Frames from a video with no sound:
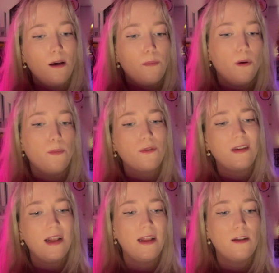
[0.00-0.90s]
Bob was
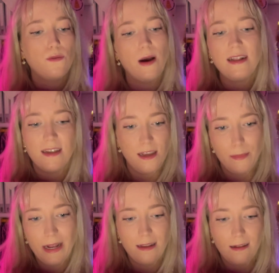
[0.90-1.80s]
nearly 20
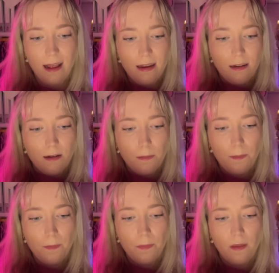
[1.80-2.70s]
minutes late.
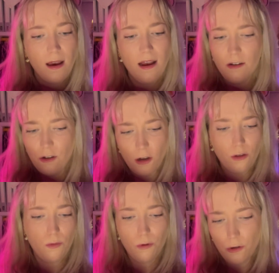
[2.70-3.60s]
"And
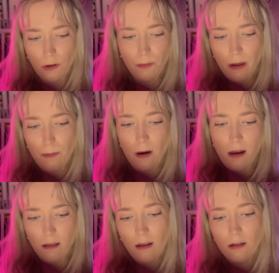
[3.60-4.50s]
just what do you mean
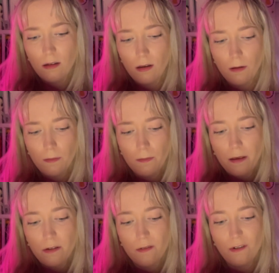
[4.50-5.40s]
by this?"
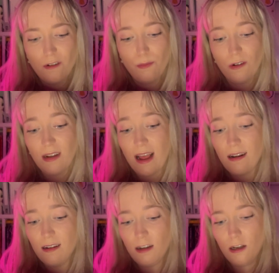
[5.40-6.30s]
Scrooge
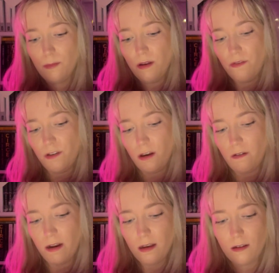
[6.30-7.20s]
pretended to be
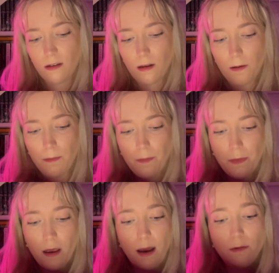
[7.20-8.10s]
furious.
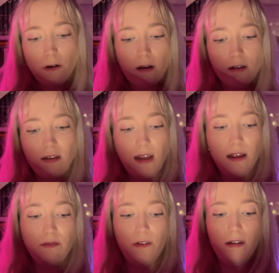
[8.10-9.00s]
"I'm not going to
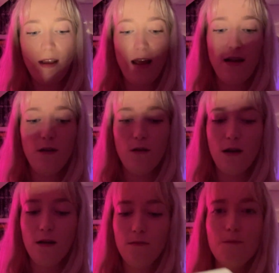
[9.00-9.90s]
stand for it any
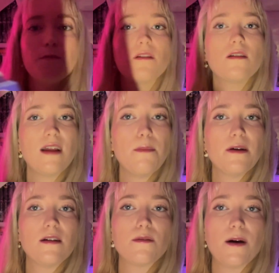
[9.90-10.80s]
longer. Step
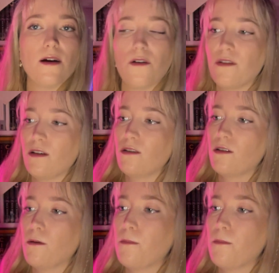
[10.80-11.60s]
into my office."